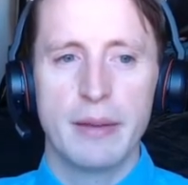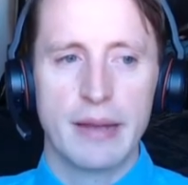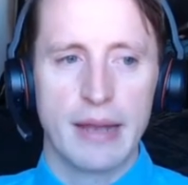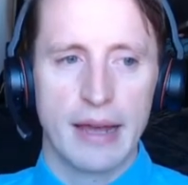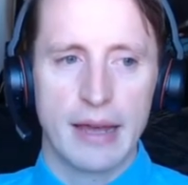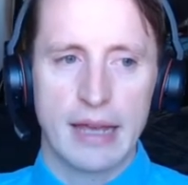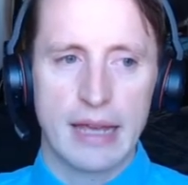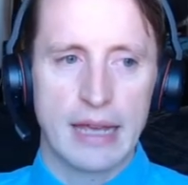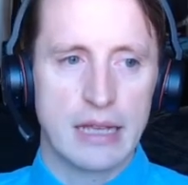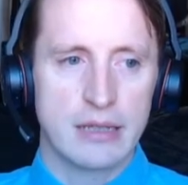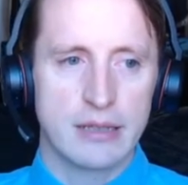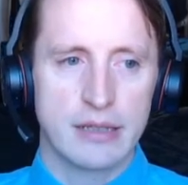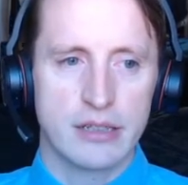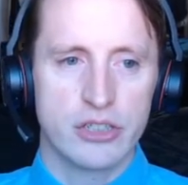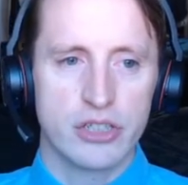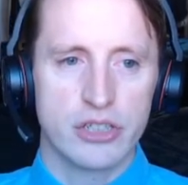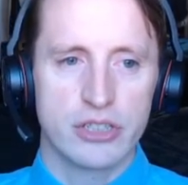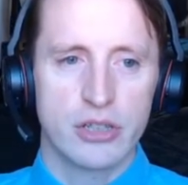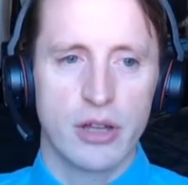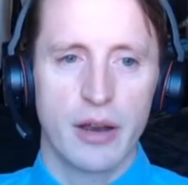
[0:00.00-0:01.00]
Like, is it
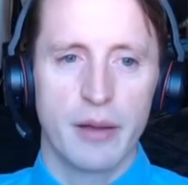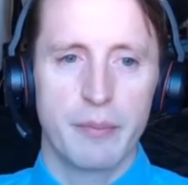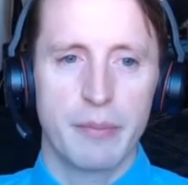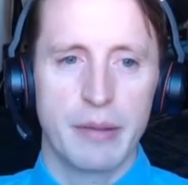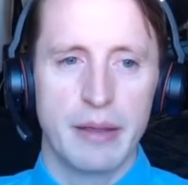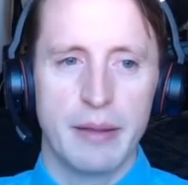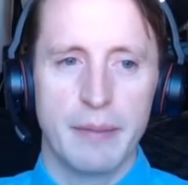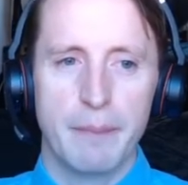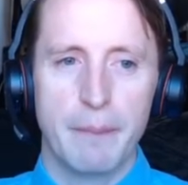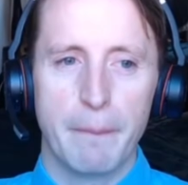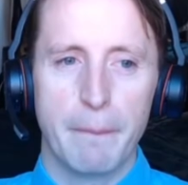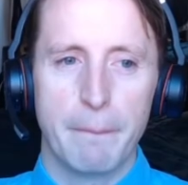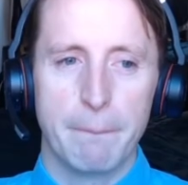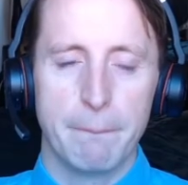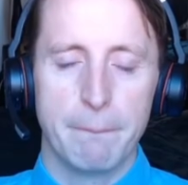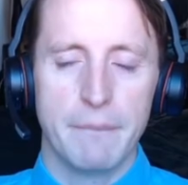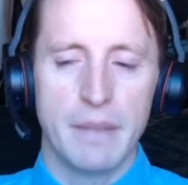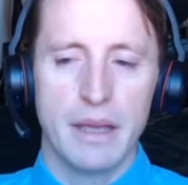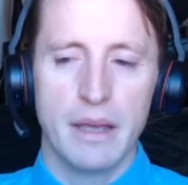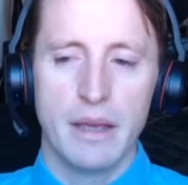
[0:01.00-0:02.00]
just gonna be
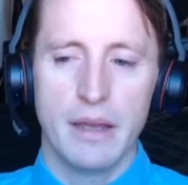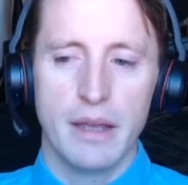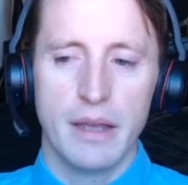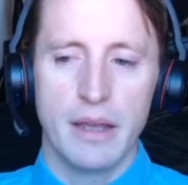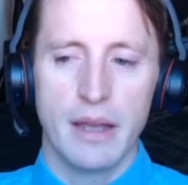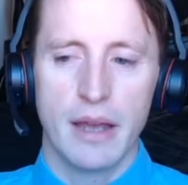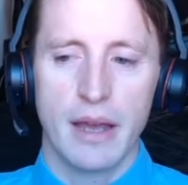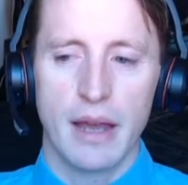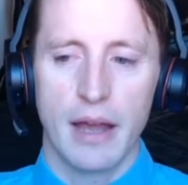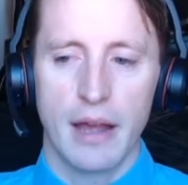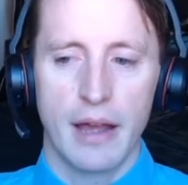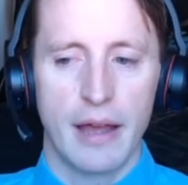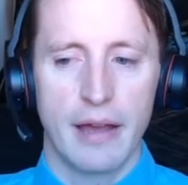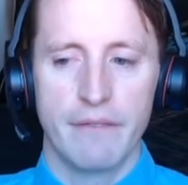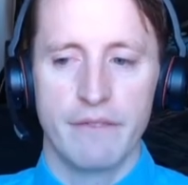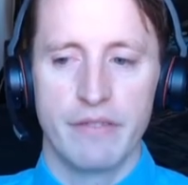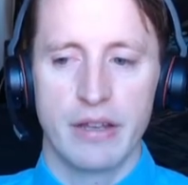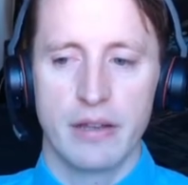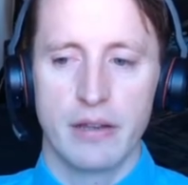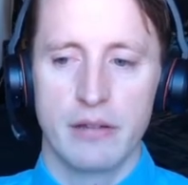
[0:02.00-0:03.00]
me
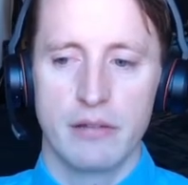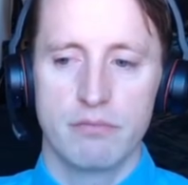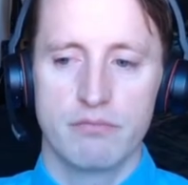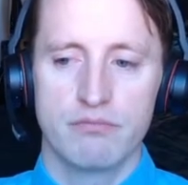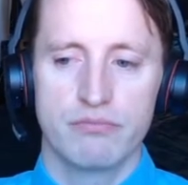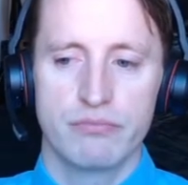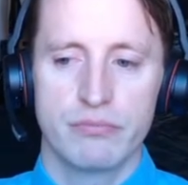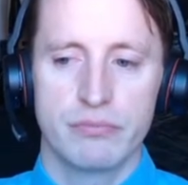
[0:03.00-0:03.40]
having